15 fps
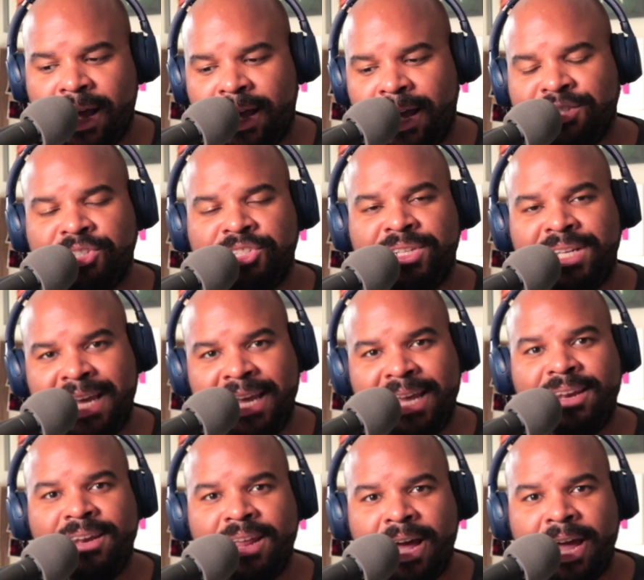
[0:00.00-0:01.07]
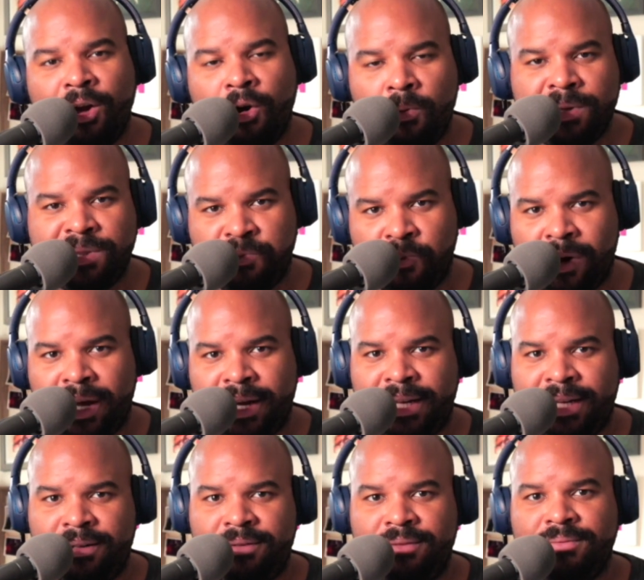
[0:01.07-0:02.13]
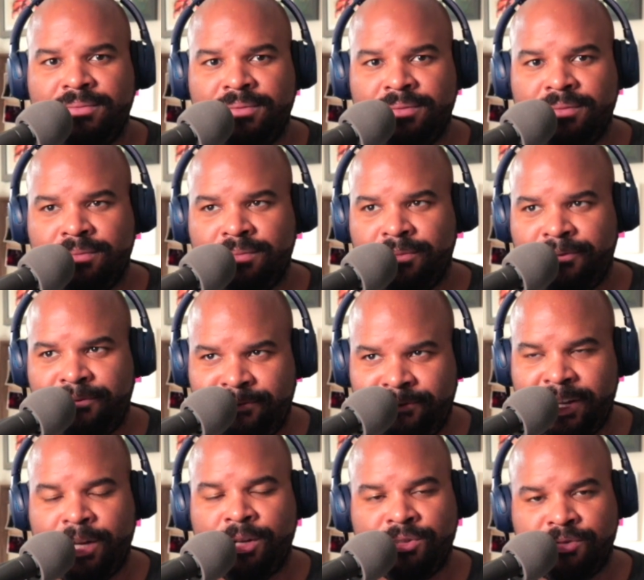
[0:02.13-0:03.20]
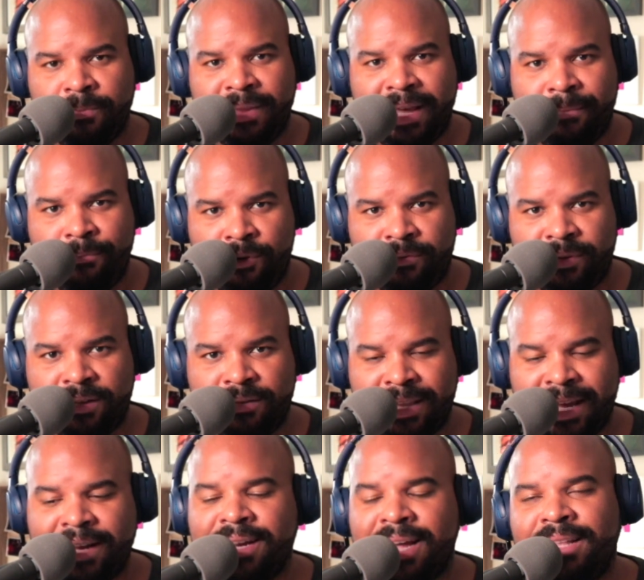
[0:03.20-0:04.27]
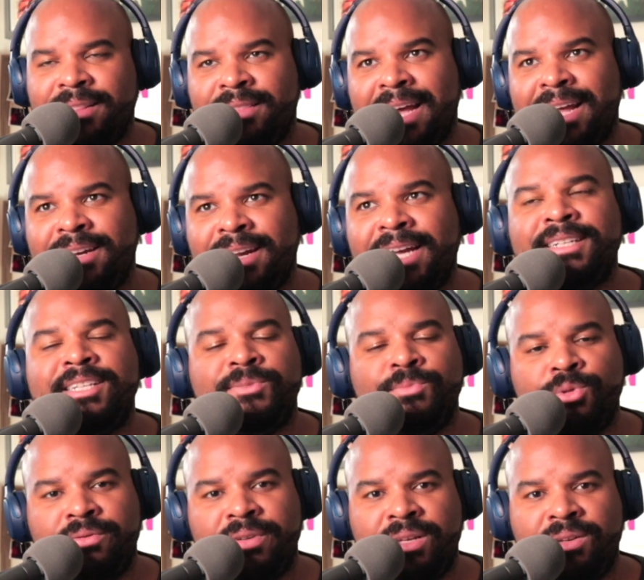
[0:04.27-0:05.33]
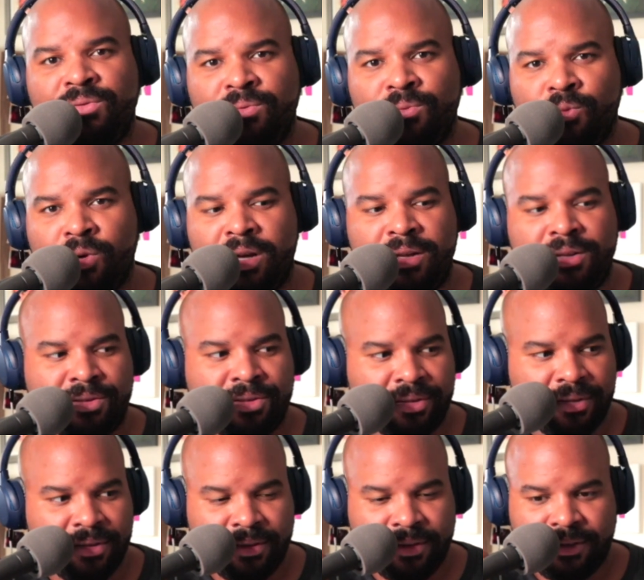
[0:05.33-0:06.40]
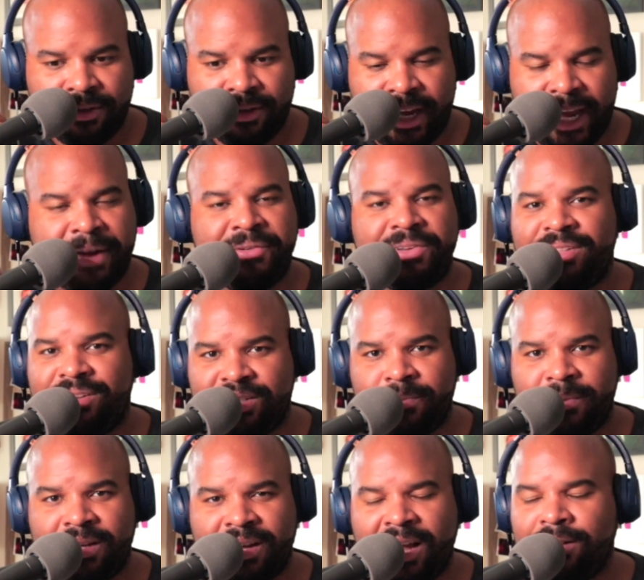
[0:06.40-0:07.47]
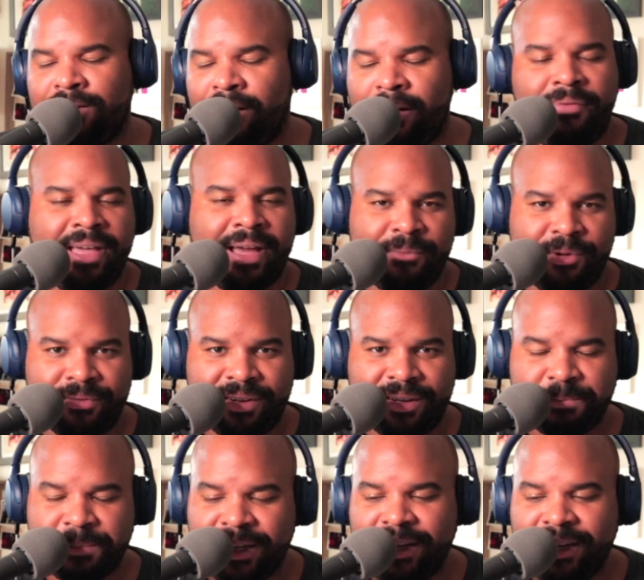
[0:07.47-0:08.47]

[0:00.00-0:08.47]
as a kid, I always wanted figures from that movie. That 90s movie was everything to me. I love that movie.